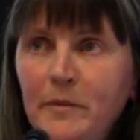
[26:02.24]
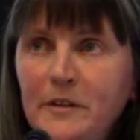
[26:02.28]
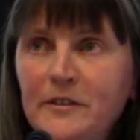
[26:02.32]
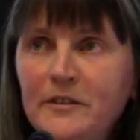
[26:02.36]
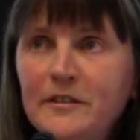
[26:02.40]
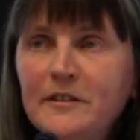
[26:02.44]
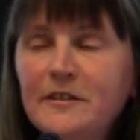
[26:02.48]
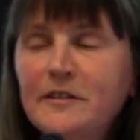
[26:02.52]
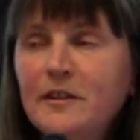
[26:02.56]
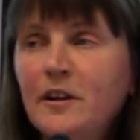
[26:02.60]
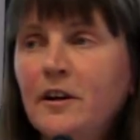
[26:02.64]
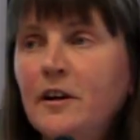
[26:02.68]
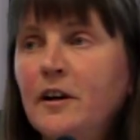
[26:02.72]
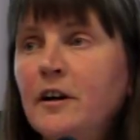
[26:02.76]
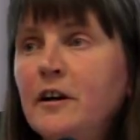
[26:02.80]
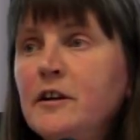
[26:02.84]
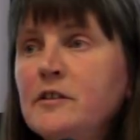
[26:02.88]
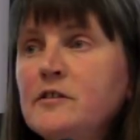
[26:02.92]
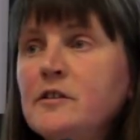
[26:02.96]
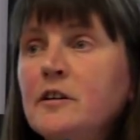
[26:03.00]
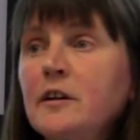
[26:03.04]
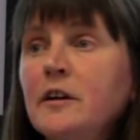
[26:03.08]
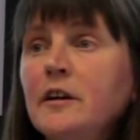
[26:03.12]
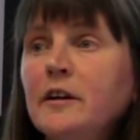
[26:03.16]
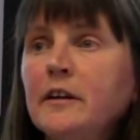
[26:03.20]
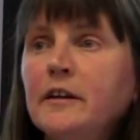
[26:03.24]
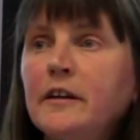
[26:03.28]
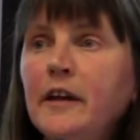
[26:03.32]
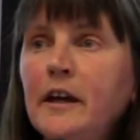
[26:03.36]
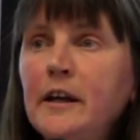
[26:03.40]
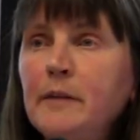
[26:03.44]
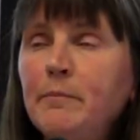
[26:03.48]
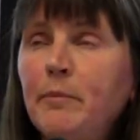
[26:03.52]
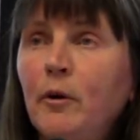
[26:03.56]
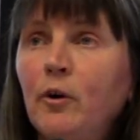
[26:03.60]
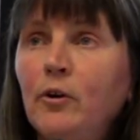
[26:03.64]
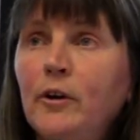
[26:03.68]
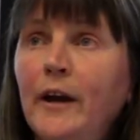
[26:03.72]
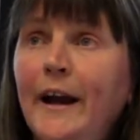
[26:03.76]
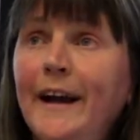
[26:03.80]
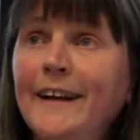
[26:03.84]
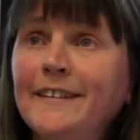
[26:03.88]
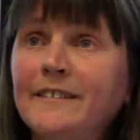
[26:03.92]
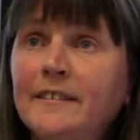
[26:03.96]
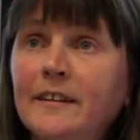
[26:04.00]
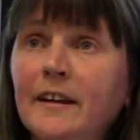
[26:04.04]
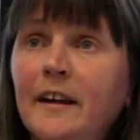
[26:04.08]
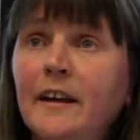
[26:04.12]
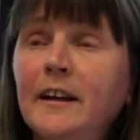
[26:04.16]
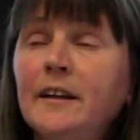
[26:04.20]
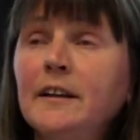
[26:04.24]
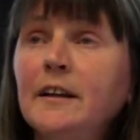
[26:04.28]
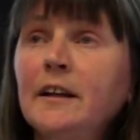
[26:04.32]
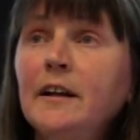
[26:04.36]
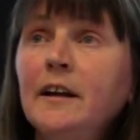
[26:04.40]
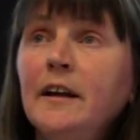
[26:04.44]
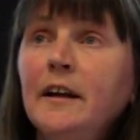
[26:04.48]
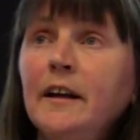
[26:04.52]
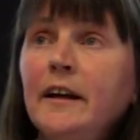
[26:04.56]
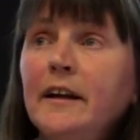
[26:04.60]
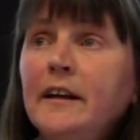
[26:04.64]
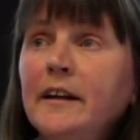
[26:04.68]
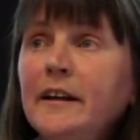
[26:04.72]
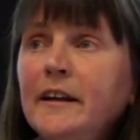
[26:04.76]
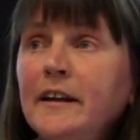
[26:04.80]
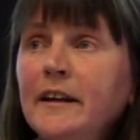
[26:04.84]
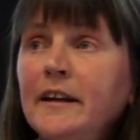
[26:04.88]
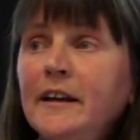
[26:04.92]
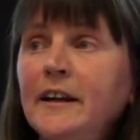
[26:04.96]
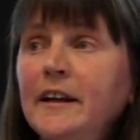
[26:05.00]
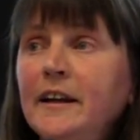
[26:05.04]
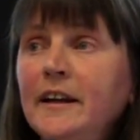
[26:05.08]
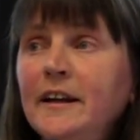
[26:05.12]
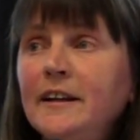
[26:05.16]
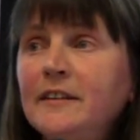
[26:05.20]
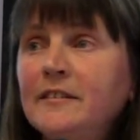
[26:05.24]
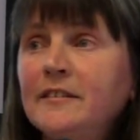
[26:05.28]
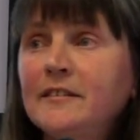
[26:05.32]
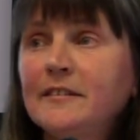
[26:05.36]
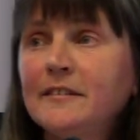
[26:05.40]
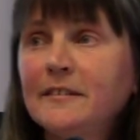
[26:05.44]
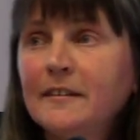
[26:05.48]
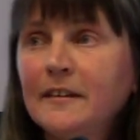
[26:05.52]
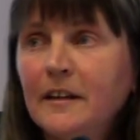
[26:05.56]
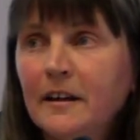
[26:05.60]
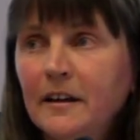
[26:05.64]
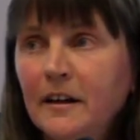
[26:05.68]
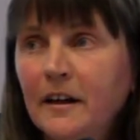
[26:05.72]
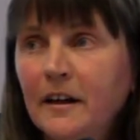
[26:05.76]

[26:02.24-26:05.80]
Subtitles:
be deterred, keep on at it. It is,